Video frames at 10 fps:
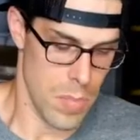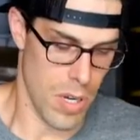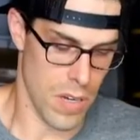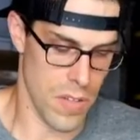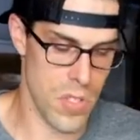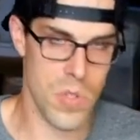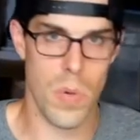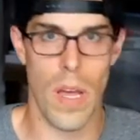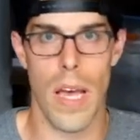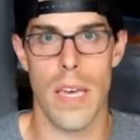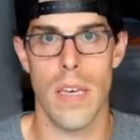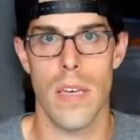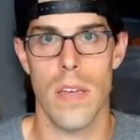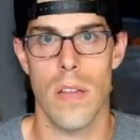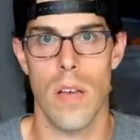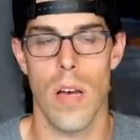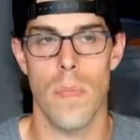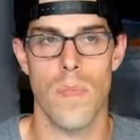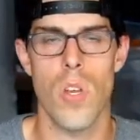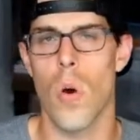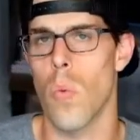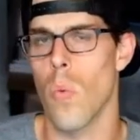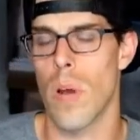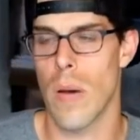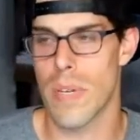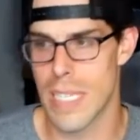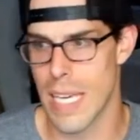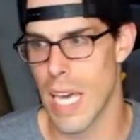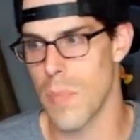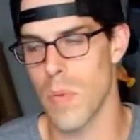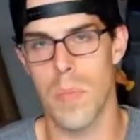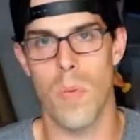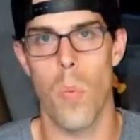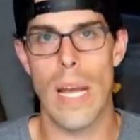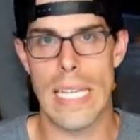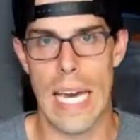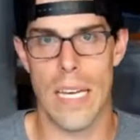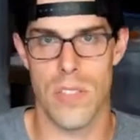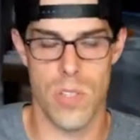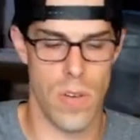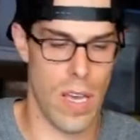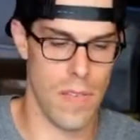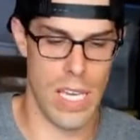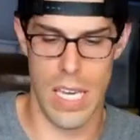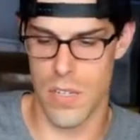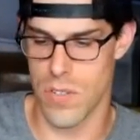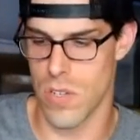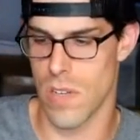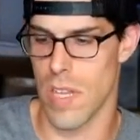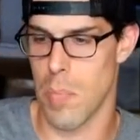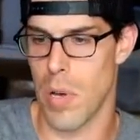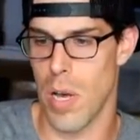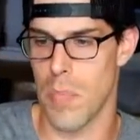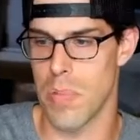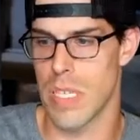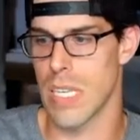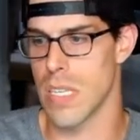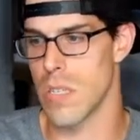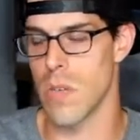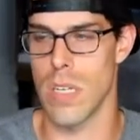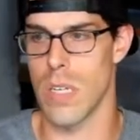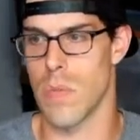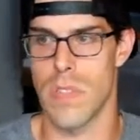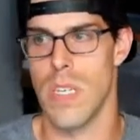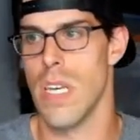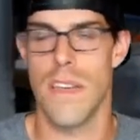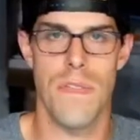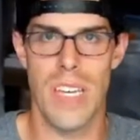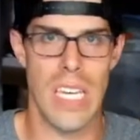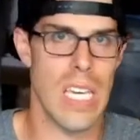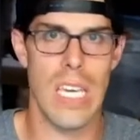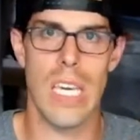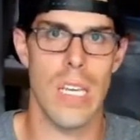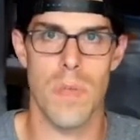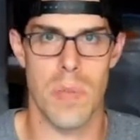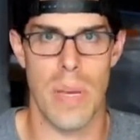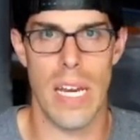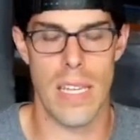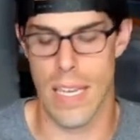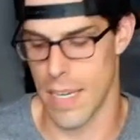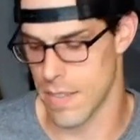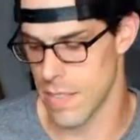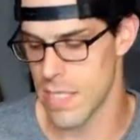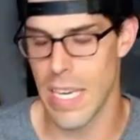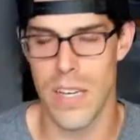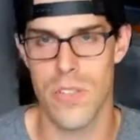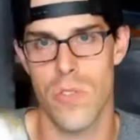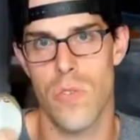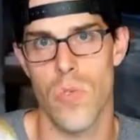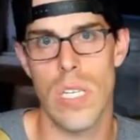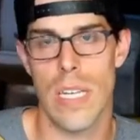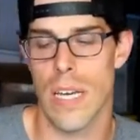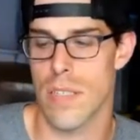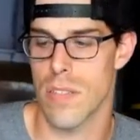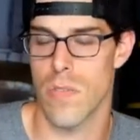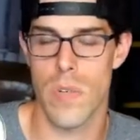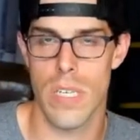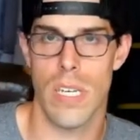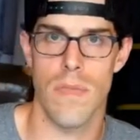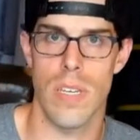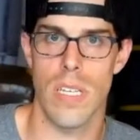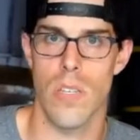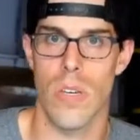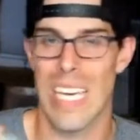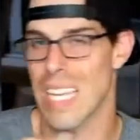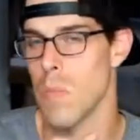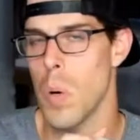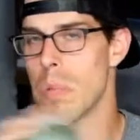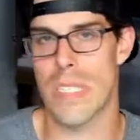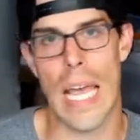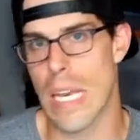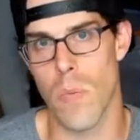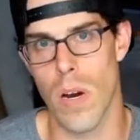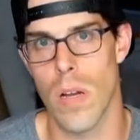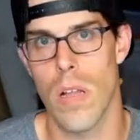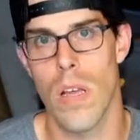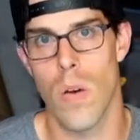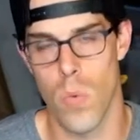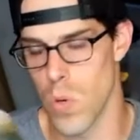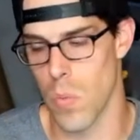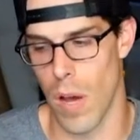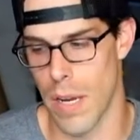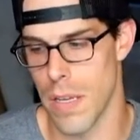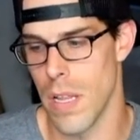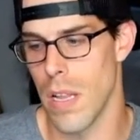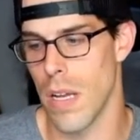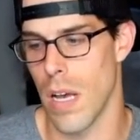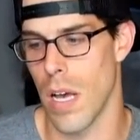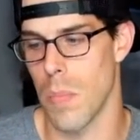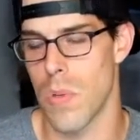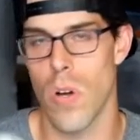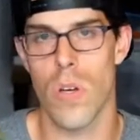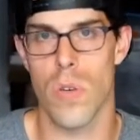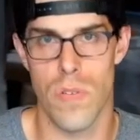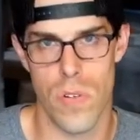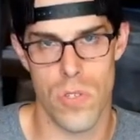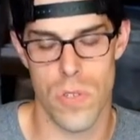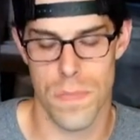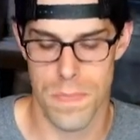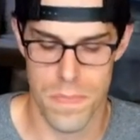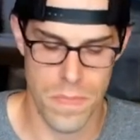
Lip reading: But this is what when I went to camp, it would be white gas. So you'd have a canister and then a pump leading to it, and it was finicky and it was a pain in the ass. These canisters are really nice, they're really convenient. You can get them almost anywhere, worldwide. They're all universal.